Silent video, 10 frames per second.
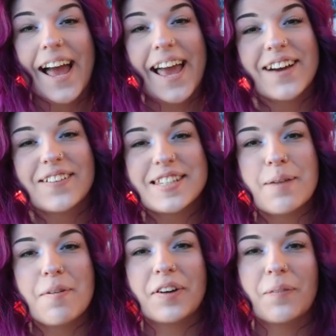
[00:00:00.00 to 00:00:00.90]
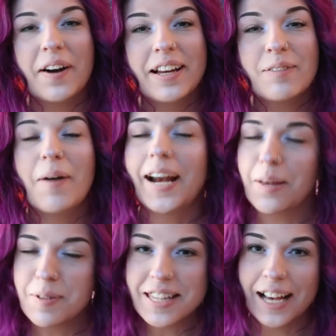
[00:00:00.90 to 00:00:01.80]
Hey, what's up everyone? My
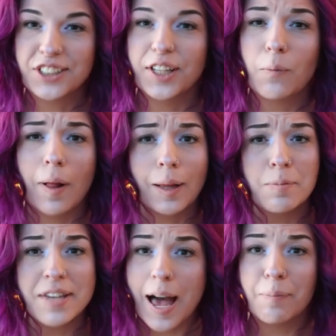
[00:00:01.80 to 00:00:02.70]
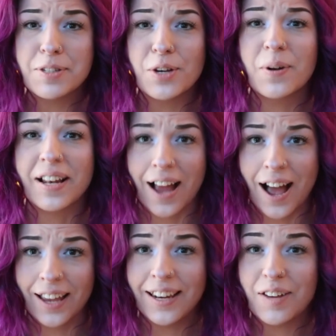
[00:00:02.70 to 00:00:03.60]
name is Ashley. Welcome to episode
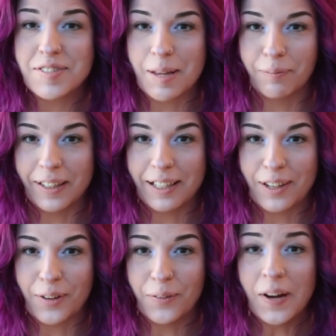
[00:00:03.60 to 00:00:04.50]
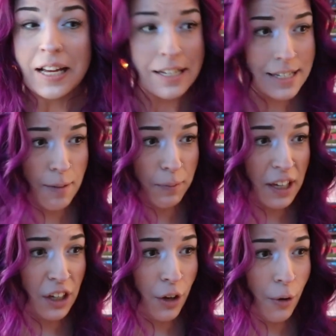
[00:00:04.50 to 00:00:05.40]
9 of Something New.
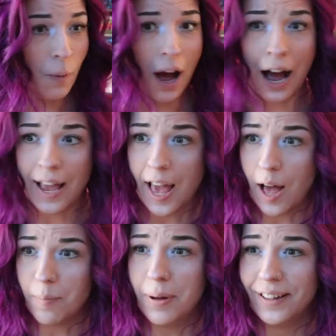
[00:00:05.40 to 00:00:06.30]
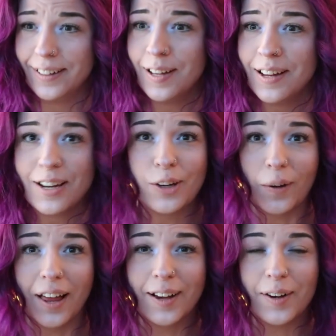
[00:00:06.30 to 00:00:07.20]
Something new, I am no
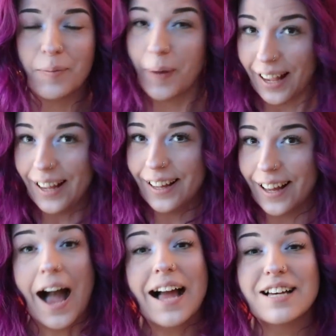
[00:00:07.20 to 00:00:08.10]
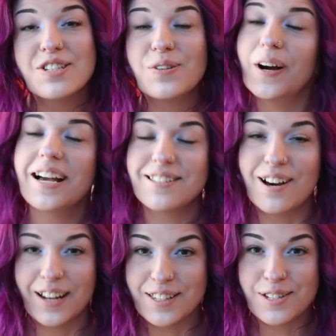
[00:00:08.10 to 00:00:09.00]
longer pink. I asked you guys
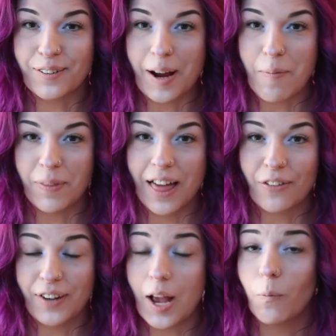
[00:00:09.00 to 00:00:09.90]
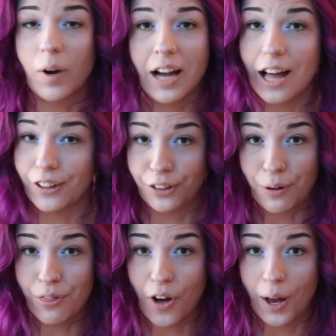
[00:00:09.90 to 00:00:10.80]
on Instagram the other day what color
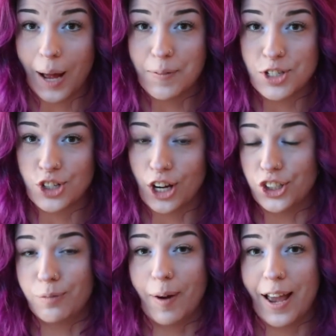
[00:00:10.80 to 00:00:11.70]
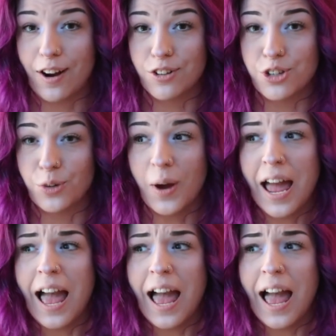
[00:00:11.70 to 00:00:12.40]
you thought I was changing my hair to,